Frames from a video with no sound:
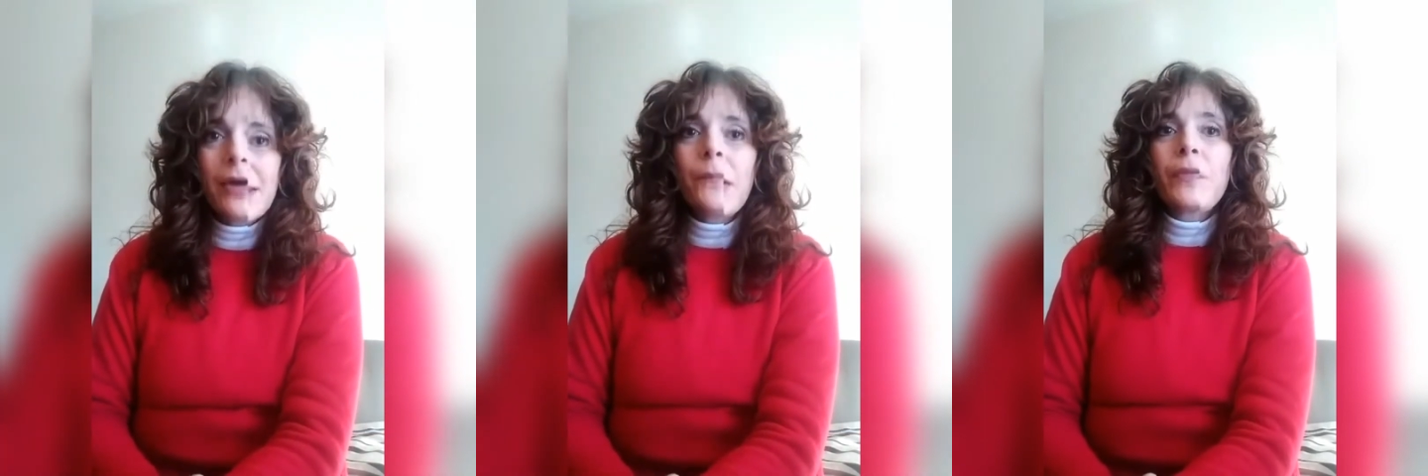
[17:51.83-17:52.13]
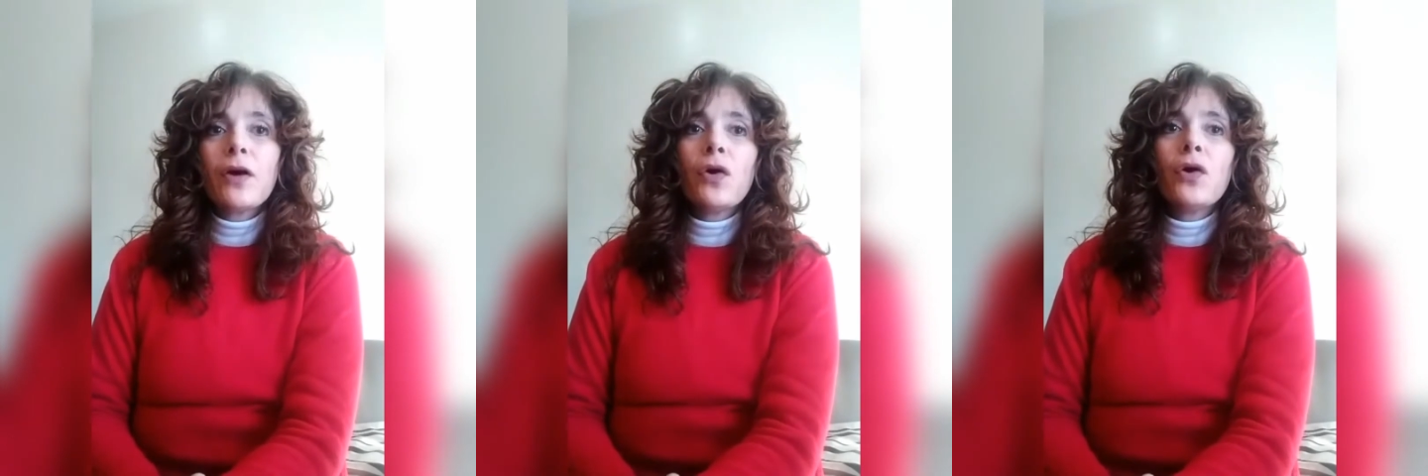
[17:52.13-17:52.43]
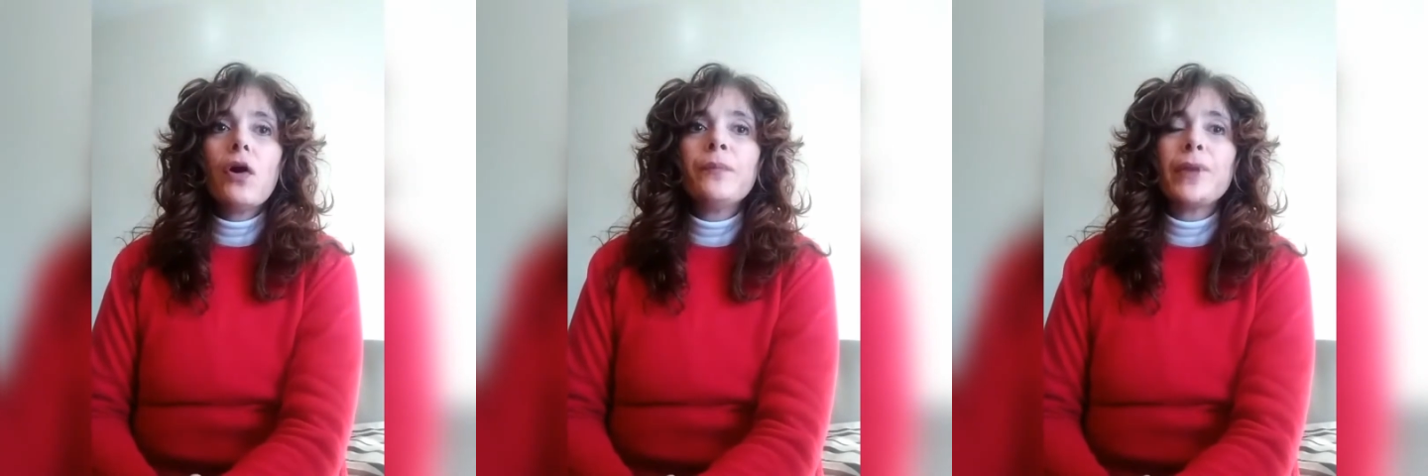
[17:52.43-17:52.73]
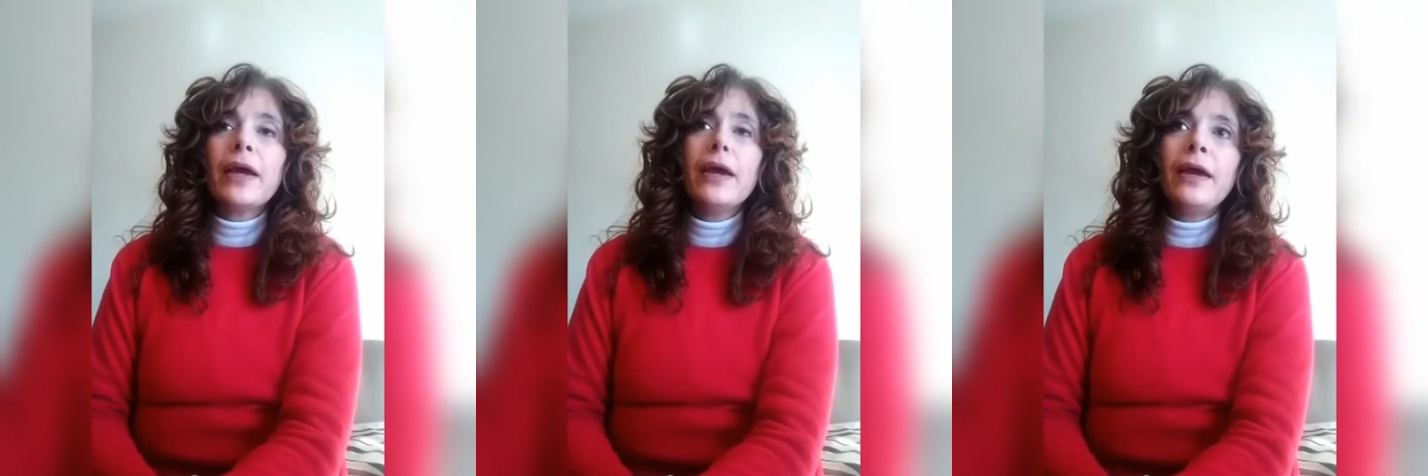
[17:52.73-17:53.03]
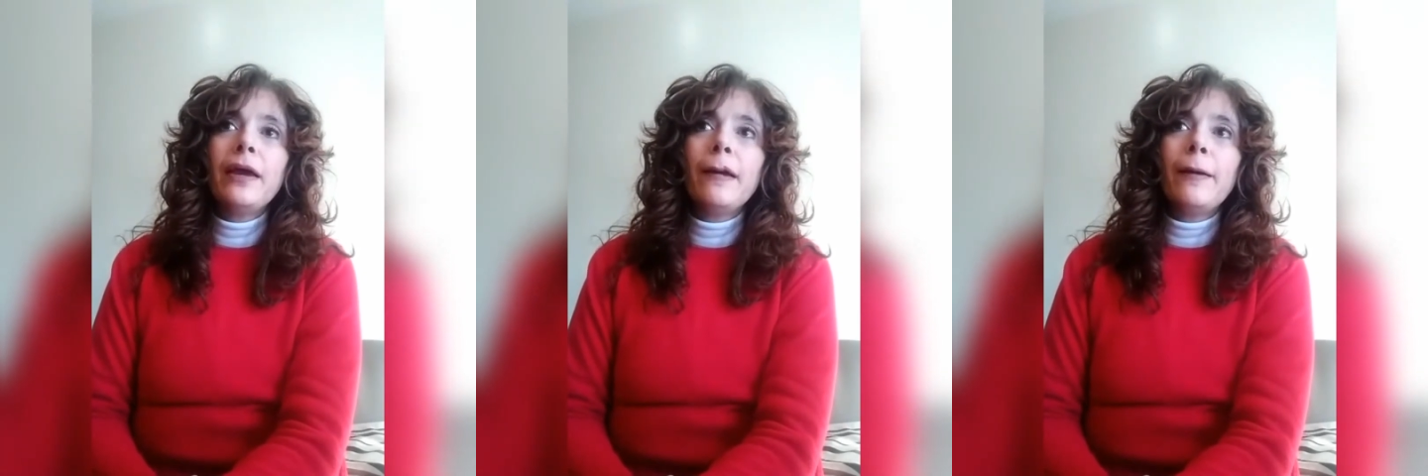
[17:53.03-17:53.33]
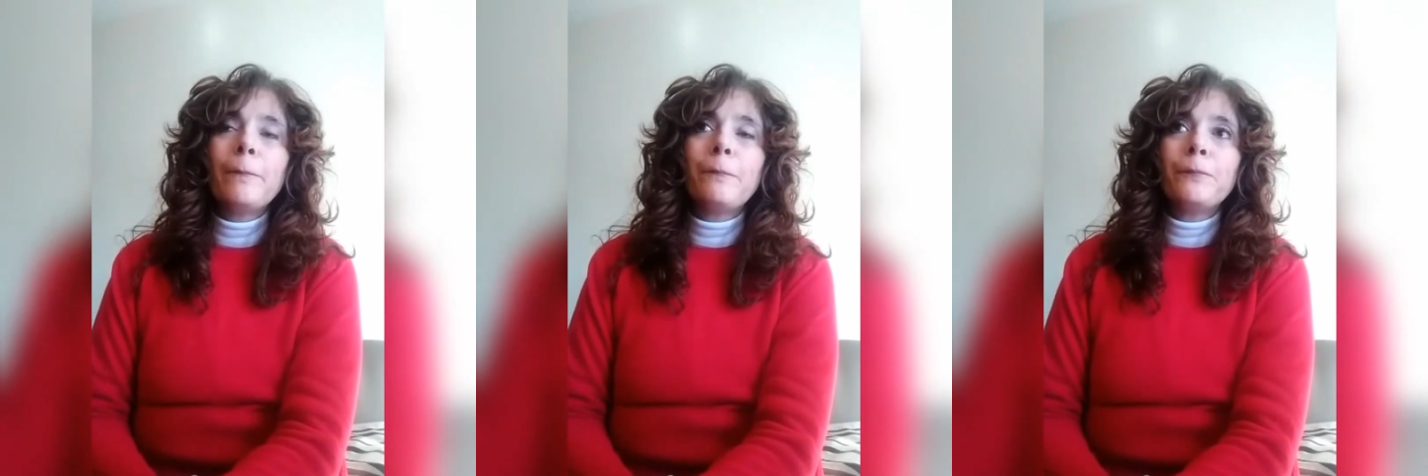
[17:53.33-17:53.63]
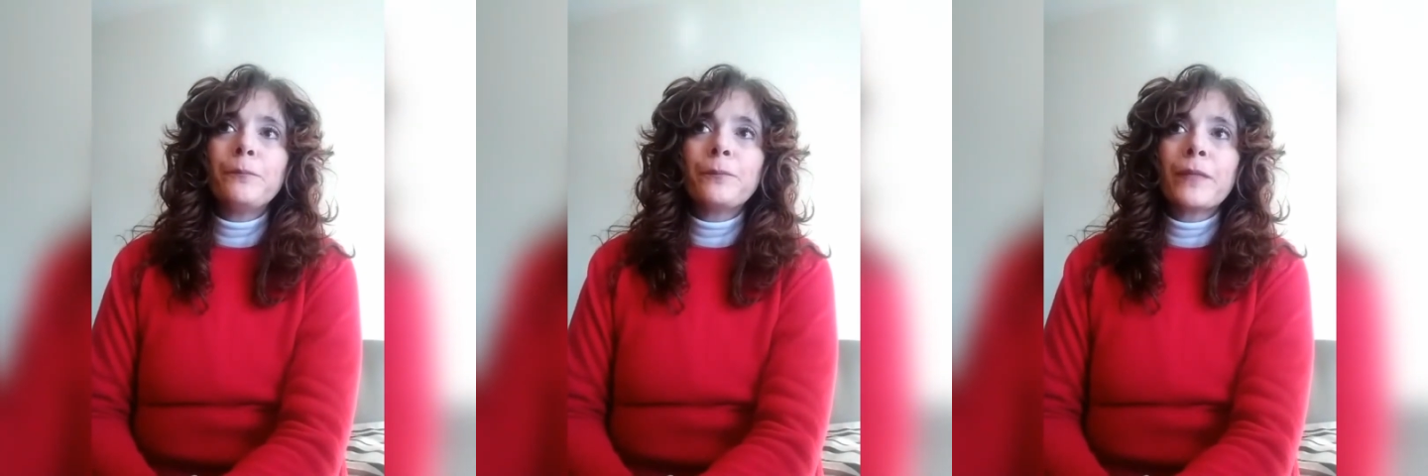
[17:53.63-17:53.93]
Or
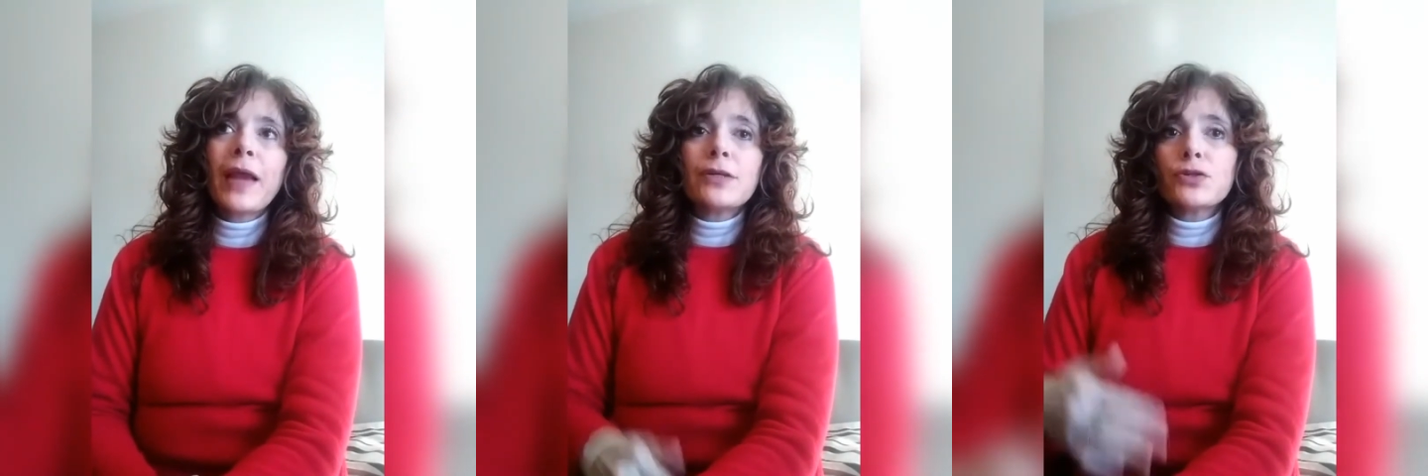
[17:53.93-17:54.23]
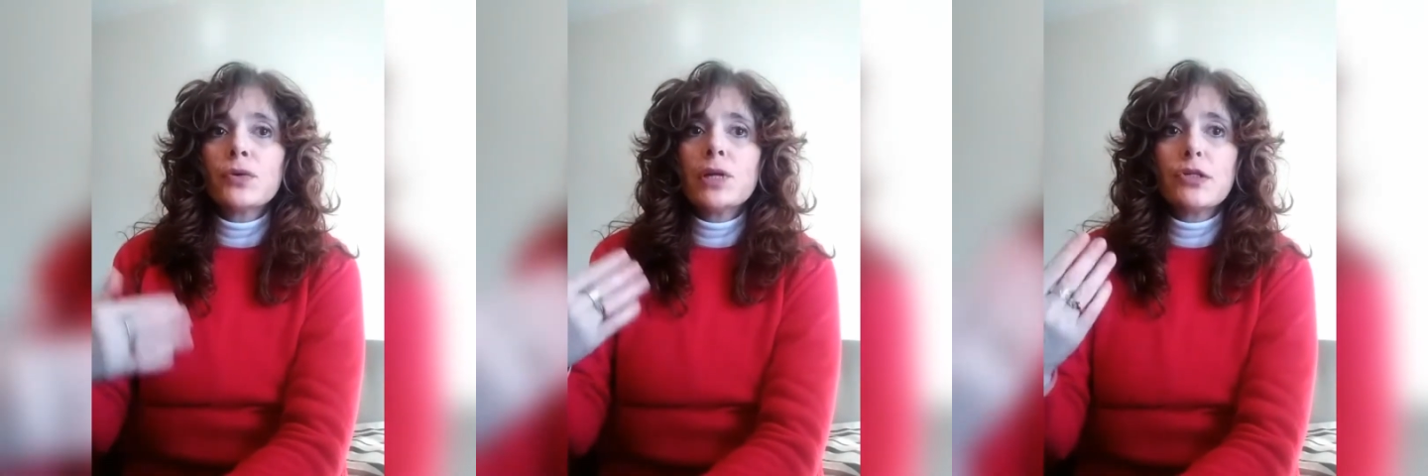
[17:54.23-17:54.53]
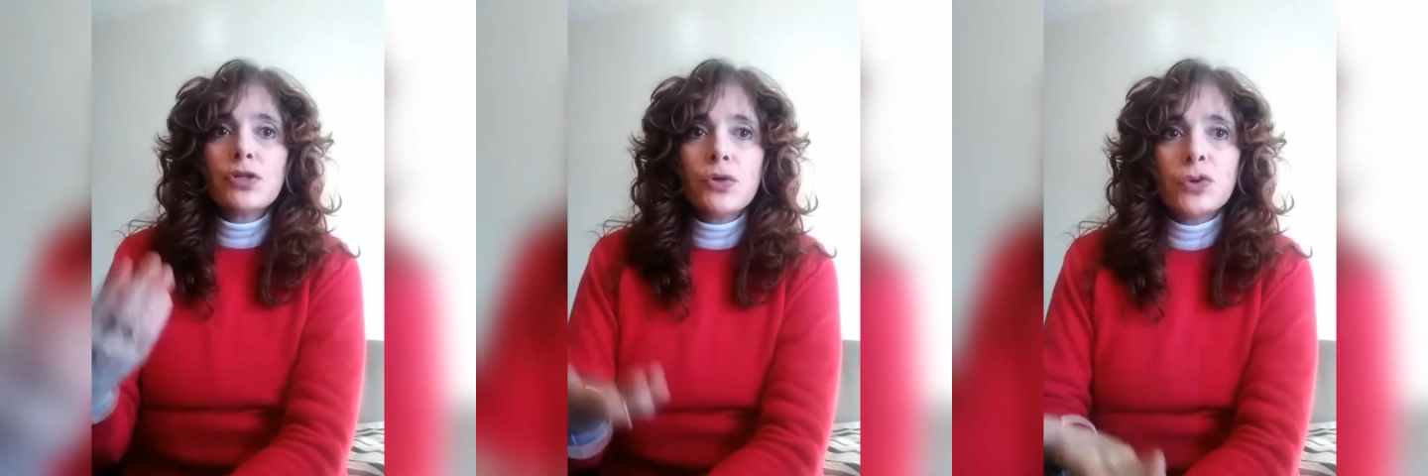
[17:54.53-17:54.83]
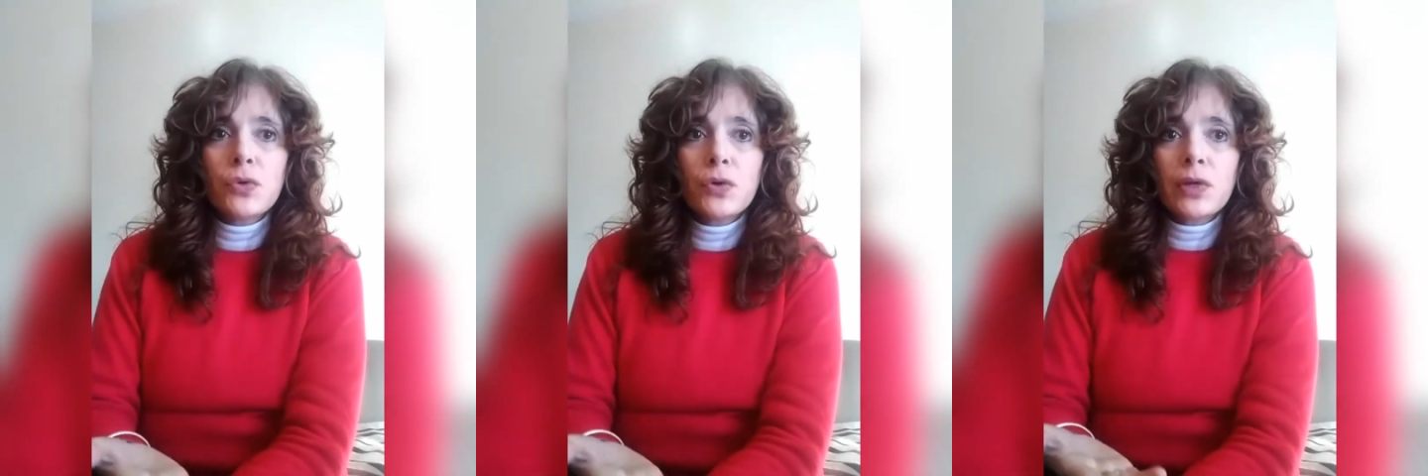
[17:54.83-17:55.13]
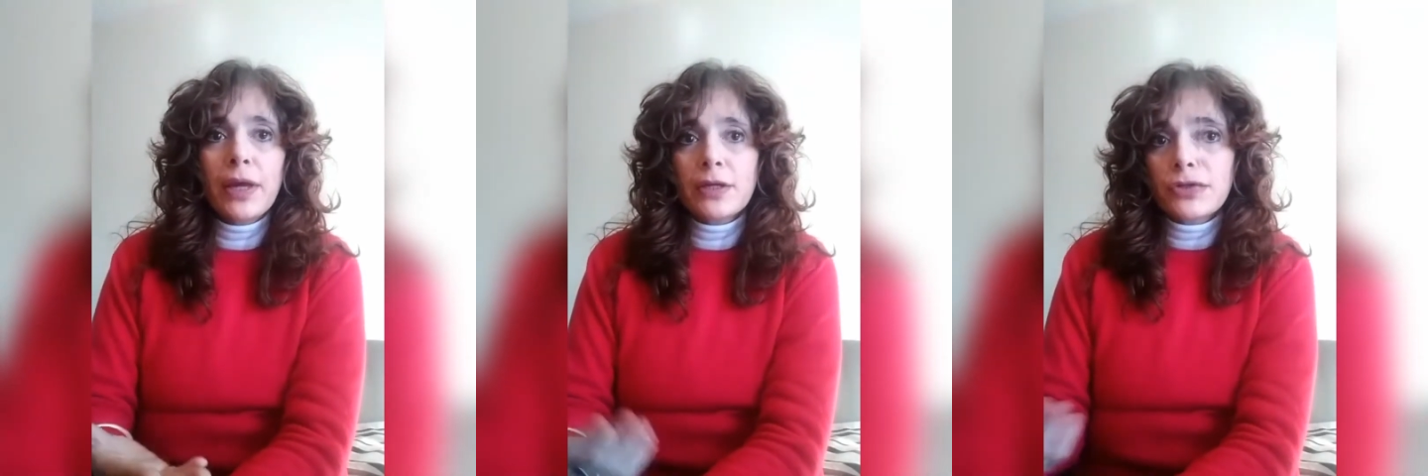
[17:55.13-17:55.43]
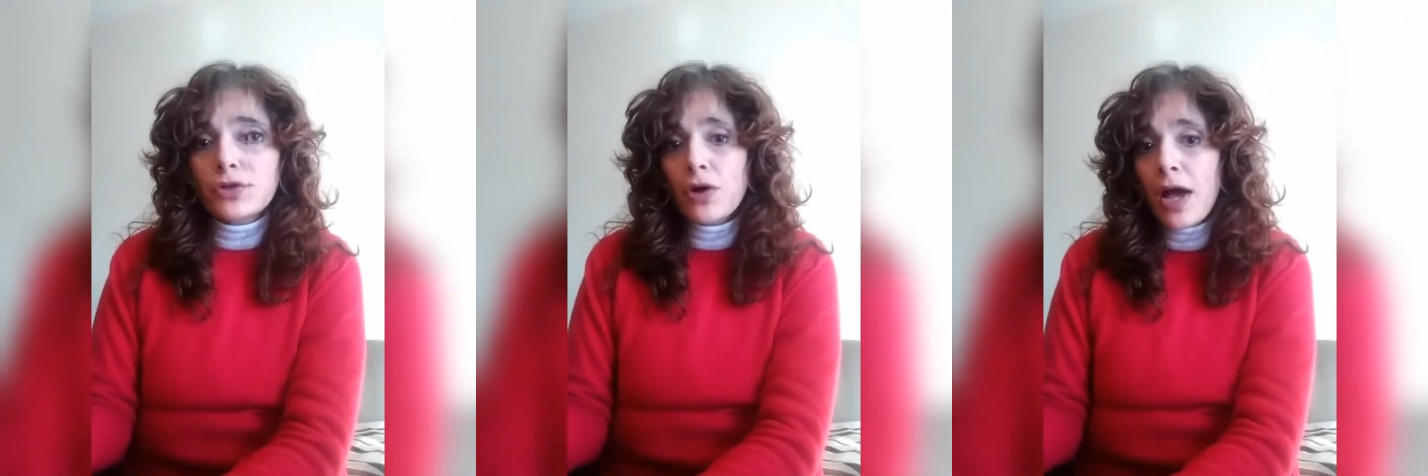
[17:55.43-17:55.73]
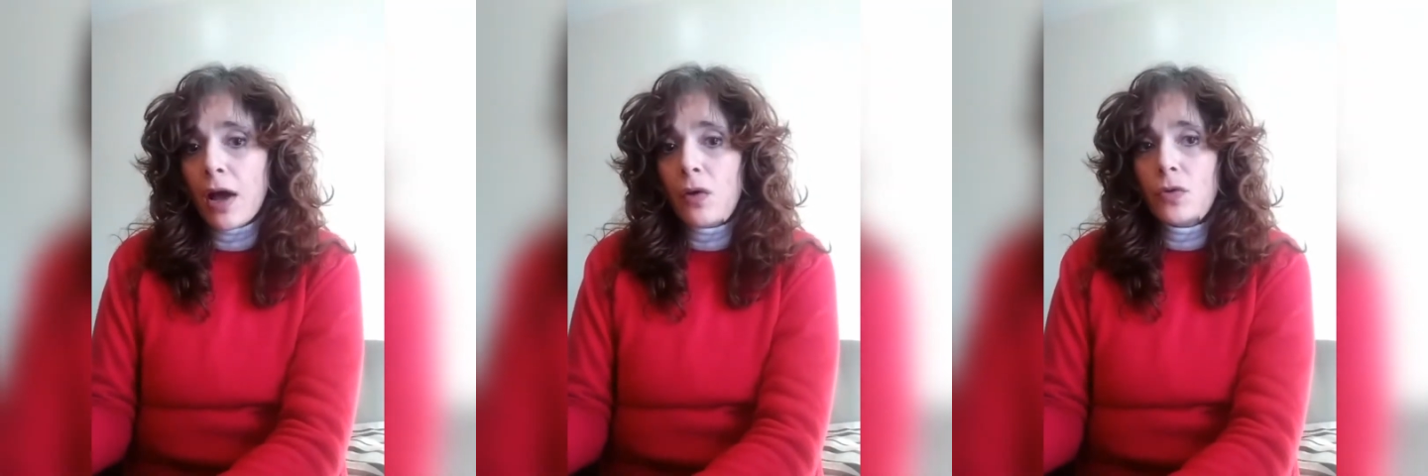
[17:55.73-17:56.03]
as soon as you get to your
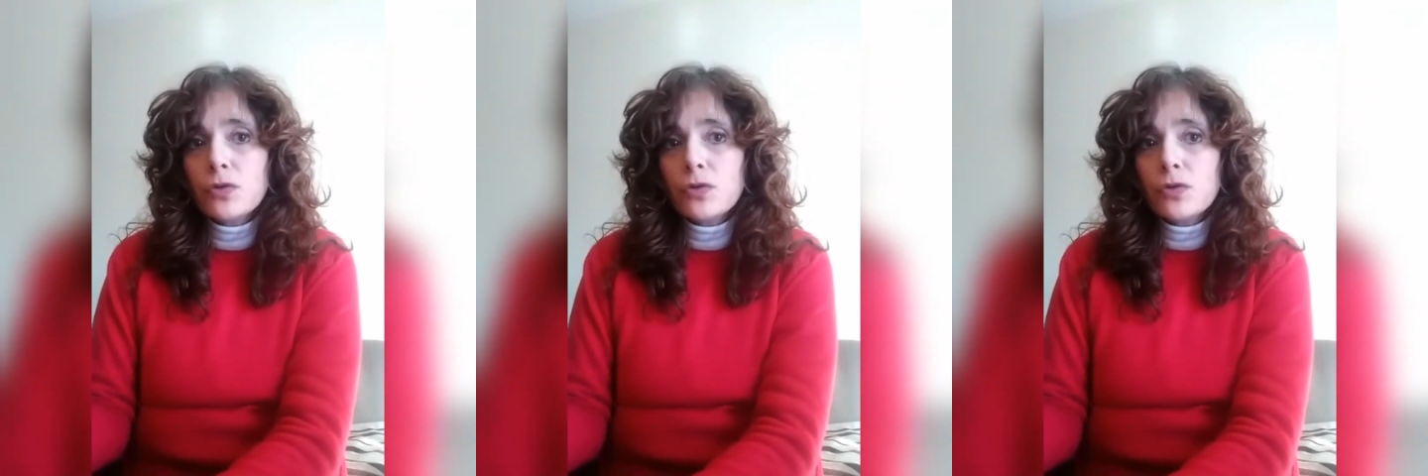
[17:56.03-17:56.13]
house,